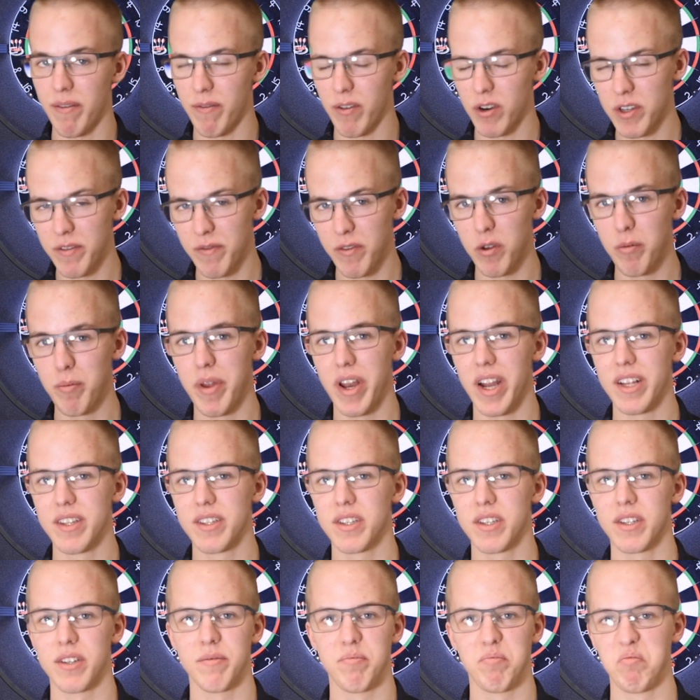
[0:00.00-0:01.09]
first few
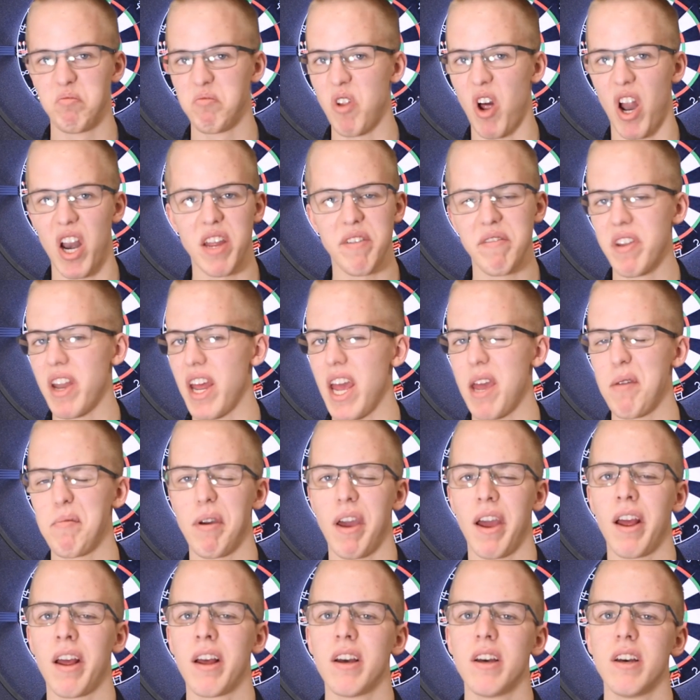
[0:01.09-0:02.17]
minutes not even
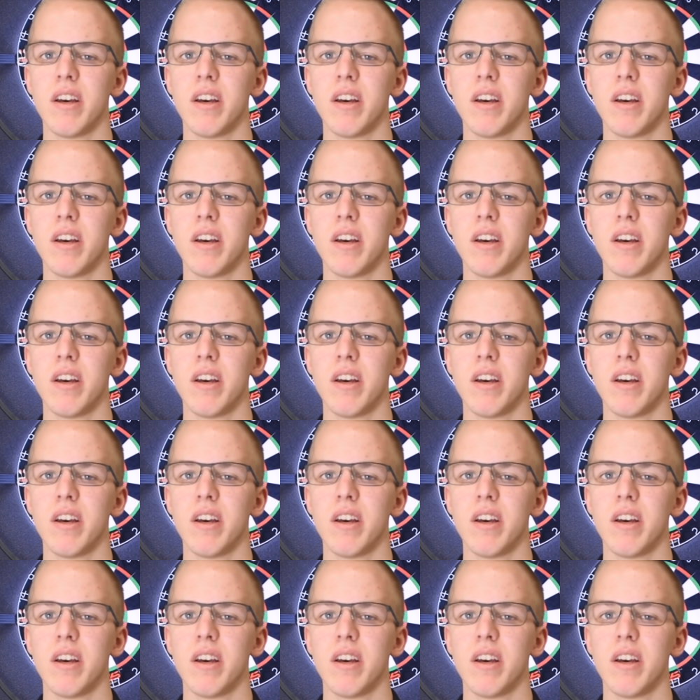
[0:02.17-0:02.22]
aiming,